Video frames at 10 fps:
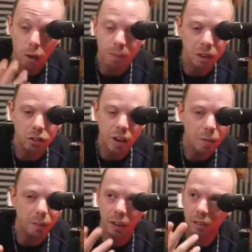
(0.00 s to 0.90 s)
I'd been
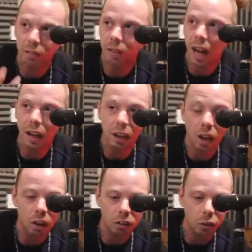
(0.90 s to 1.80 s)
traveling for like the
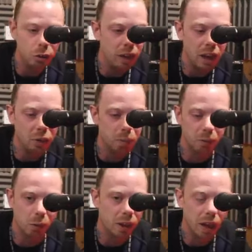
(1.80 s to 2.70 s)
last 2 days
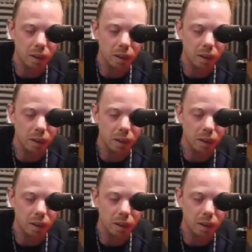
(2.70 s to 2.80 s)
before